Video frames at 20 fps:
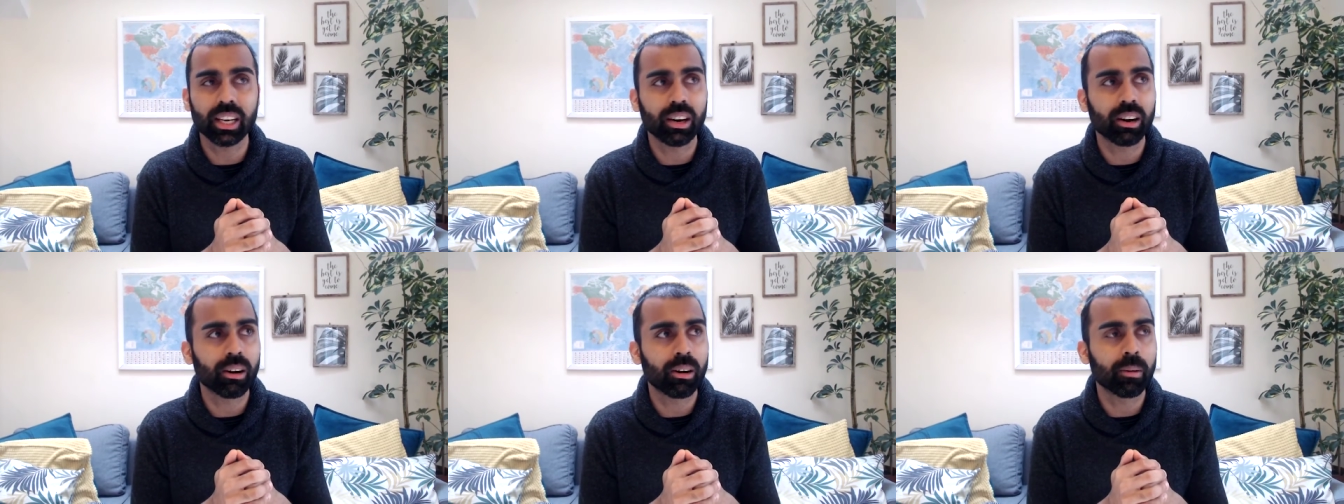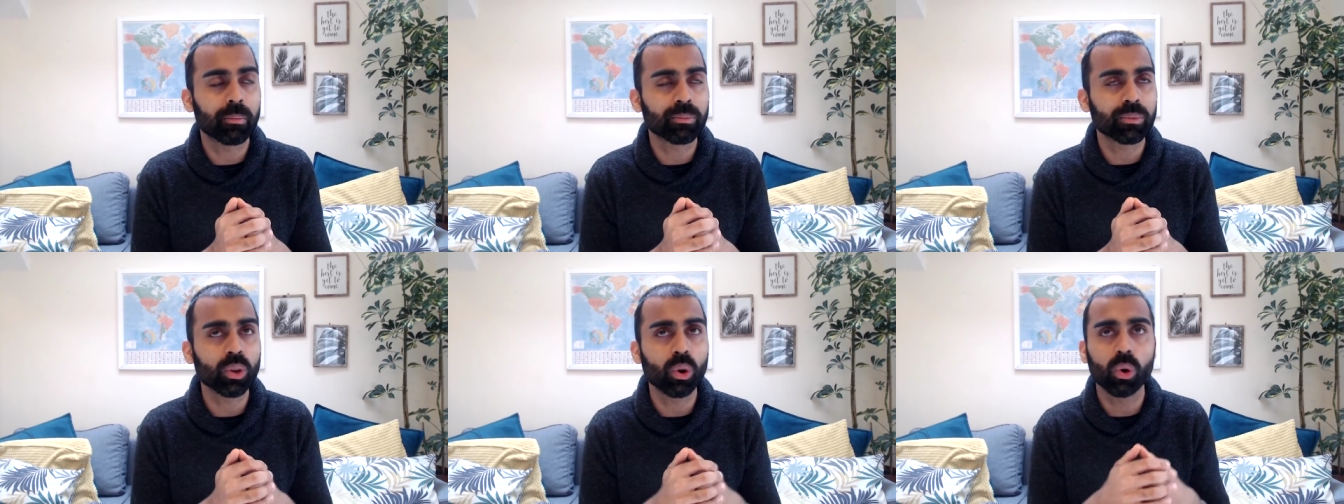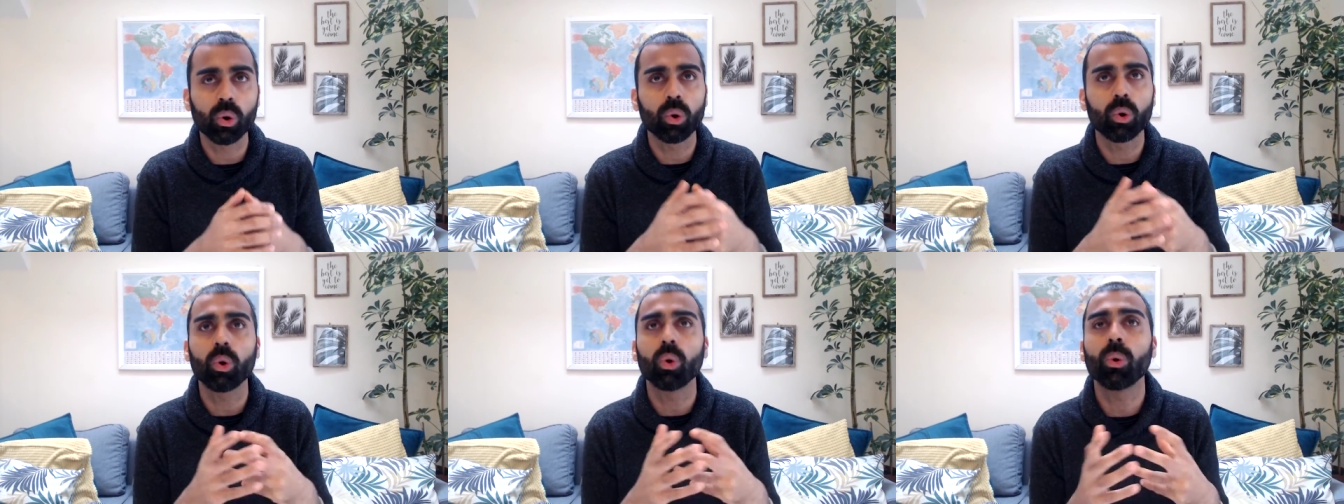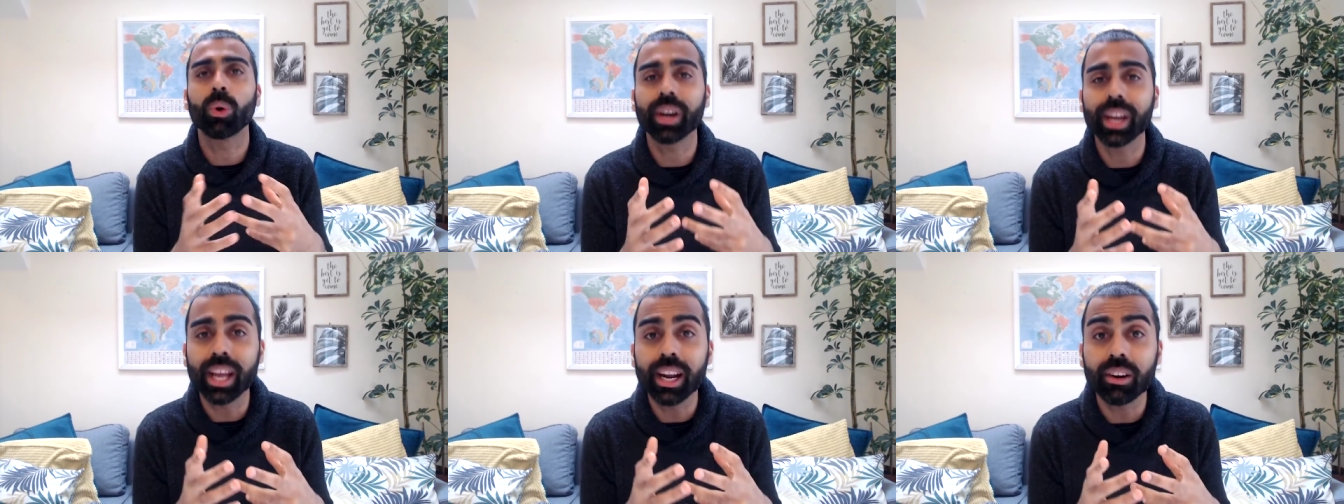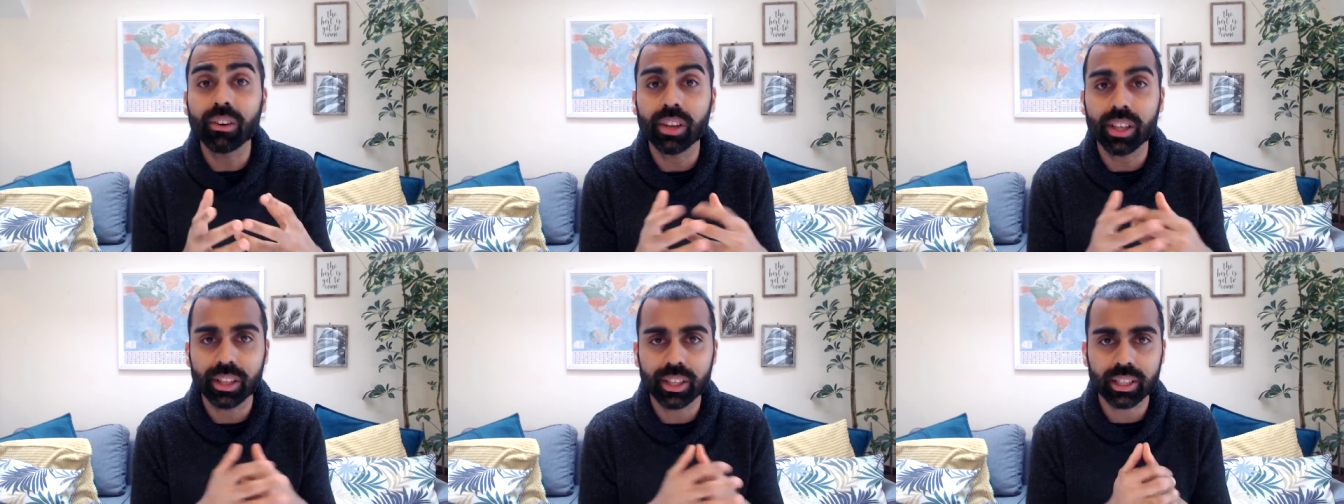or an
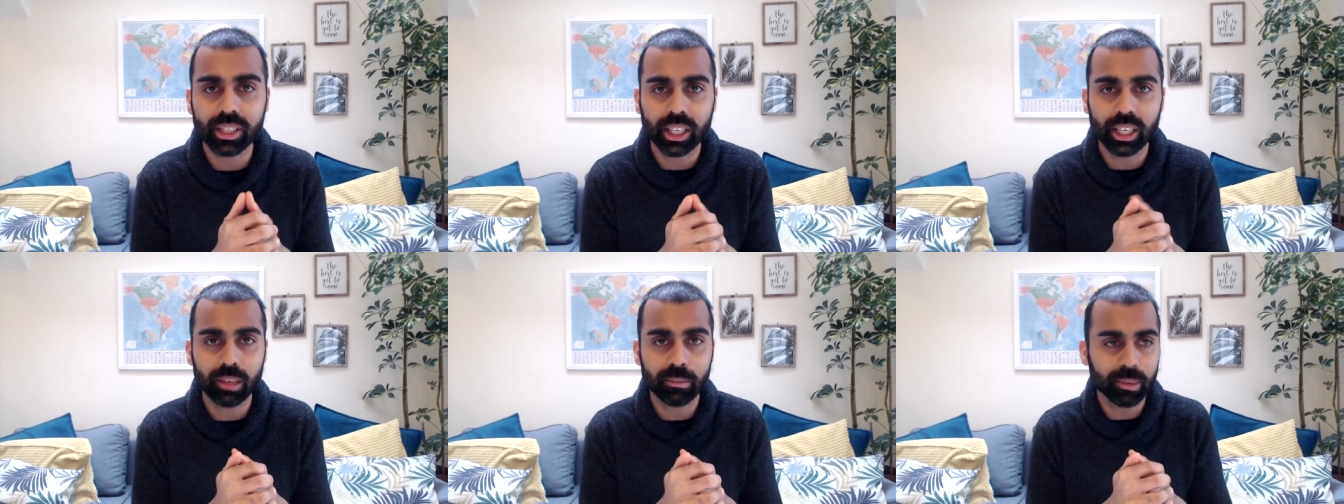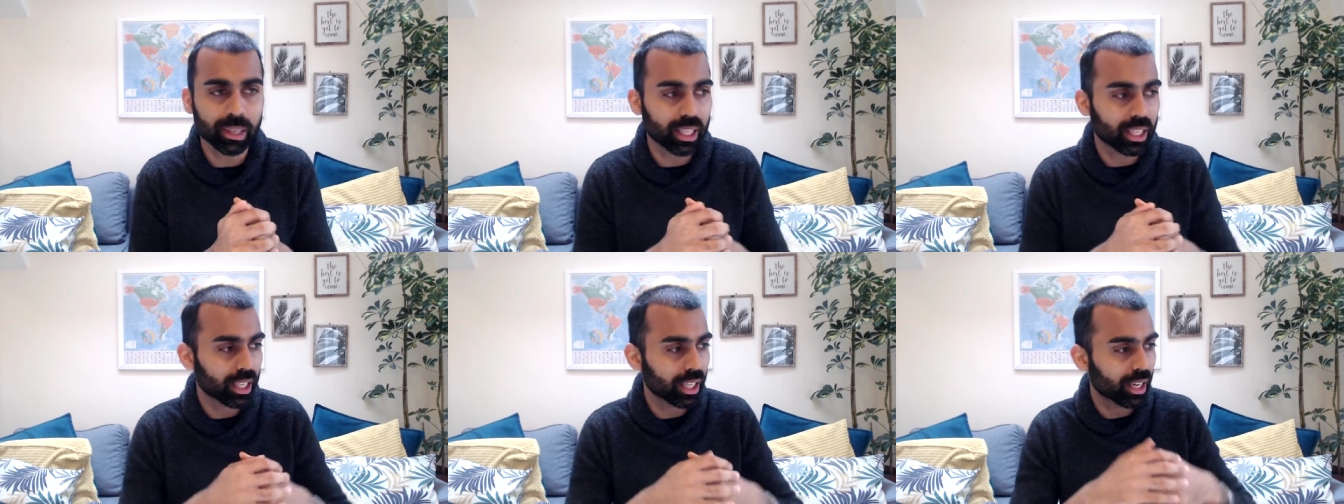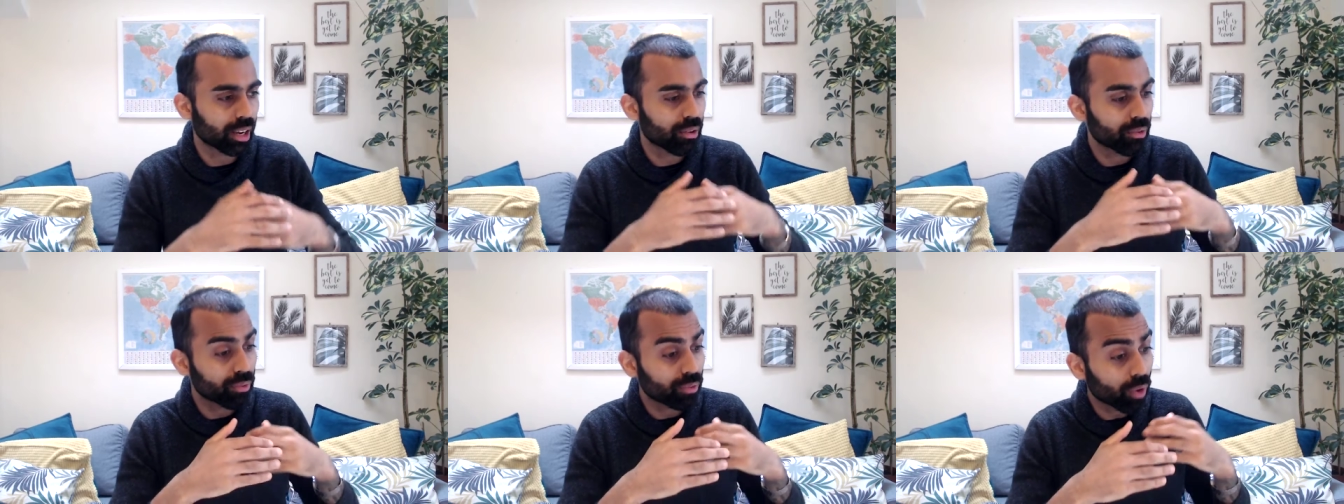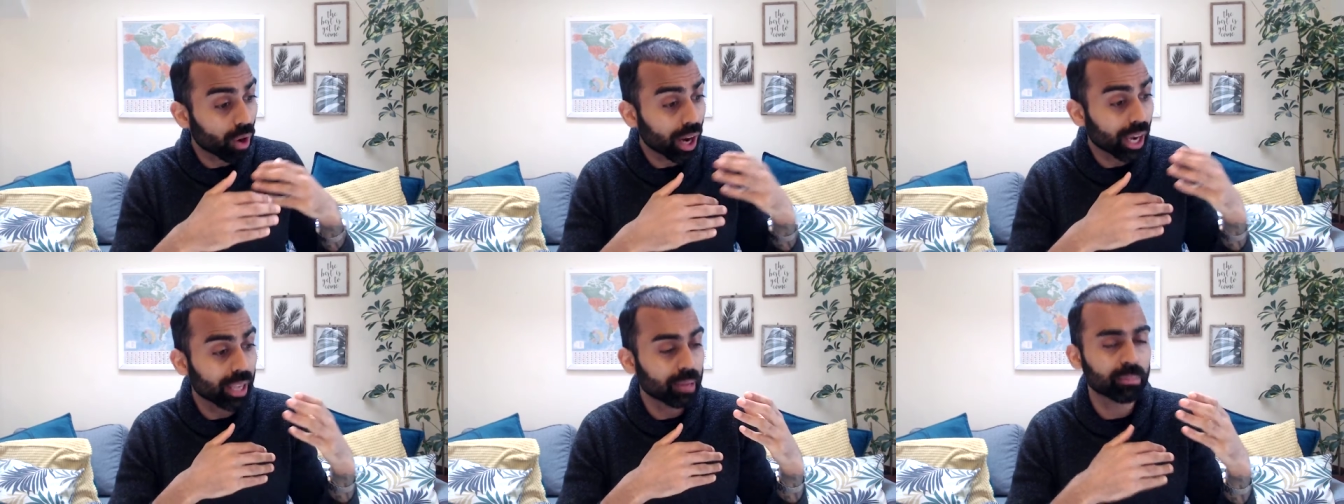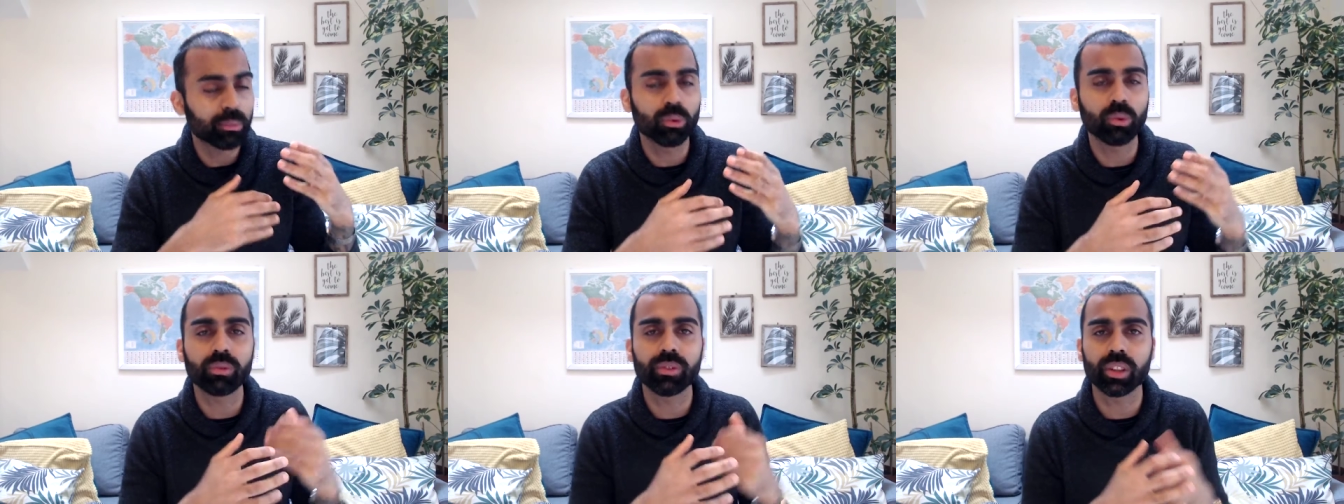area that's going to be,
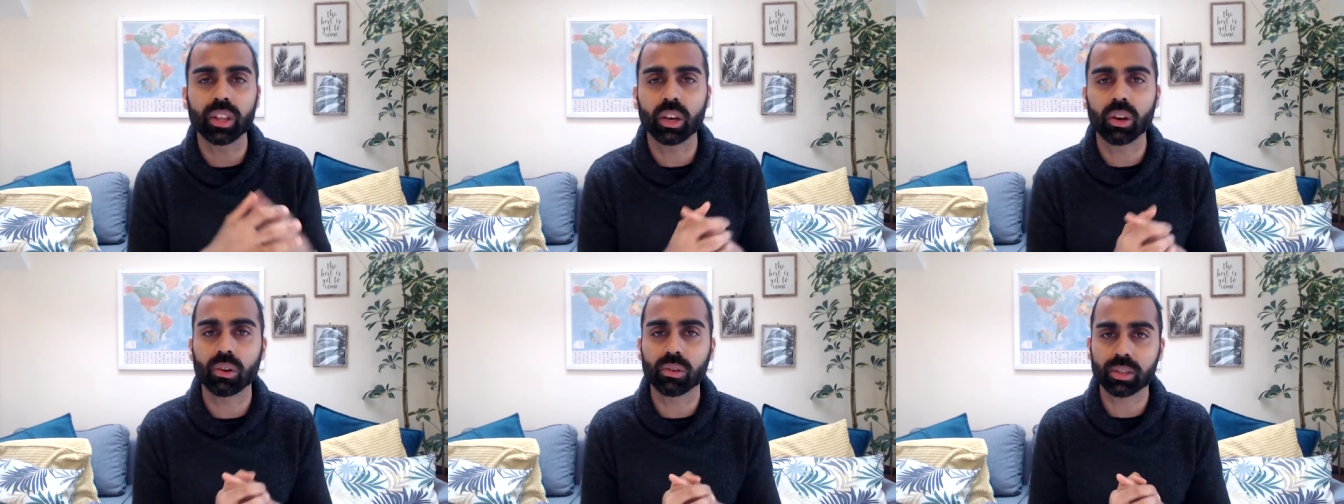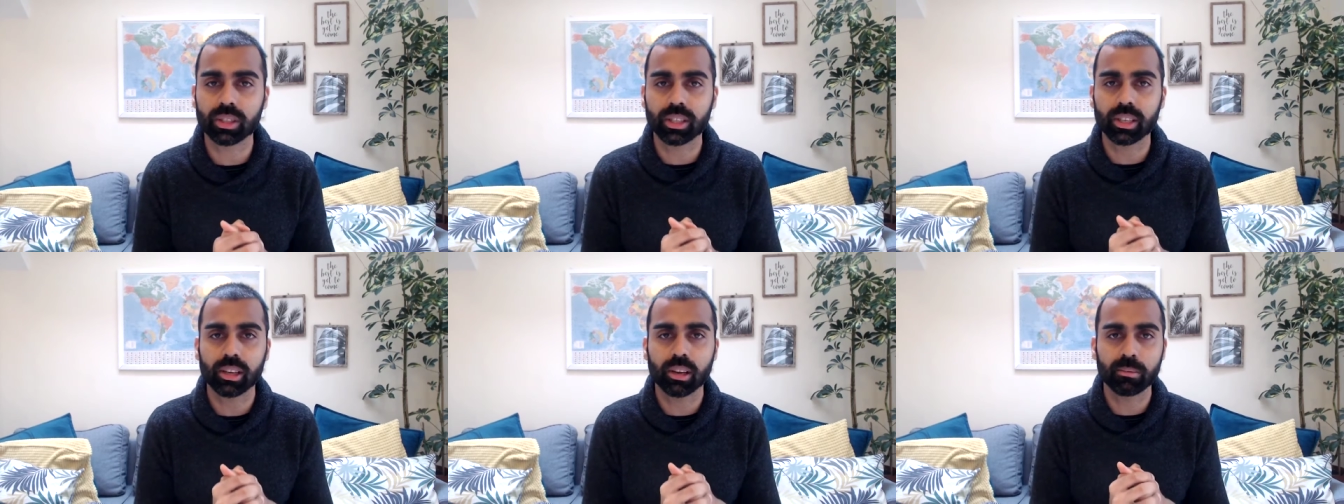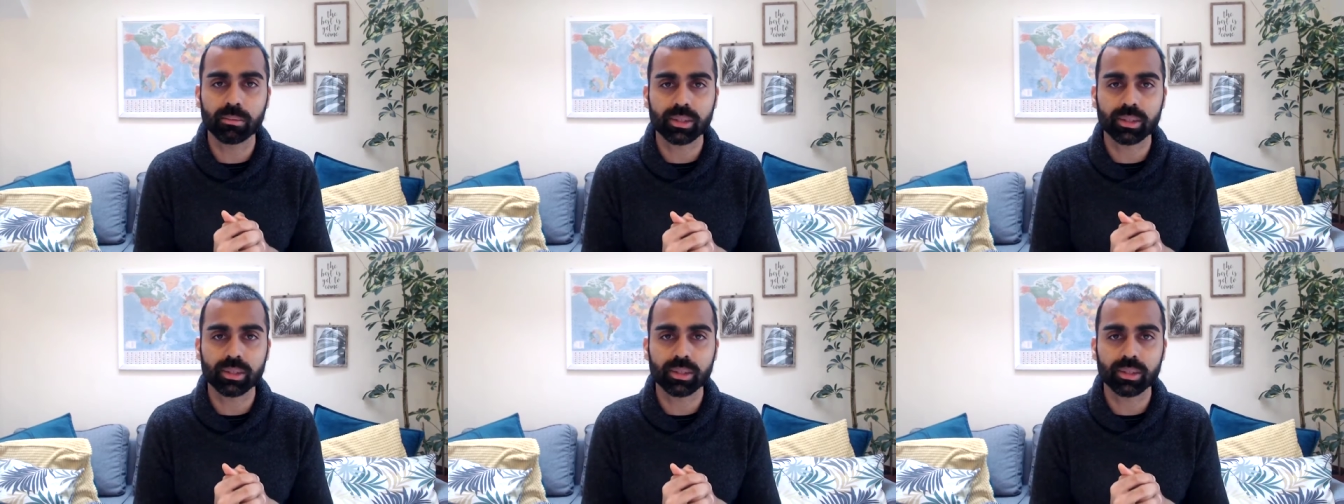viable for the long term.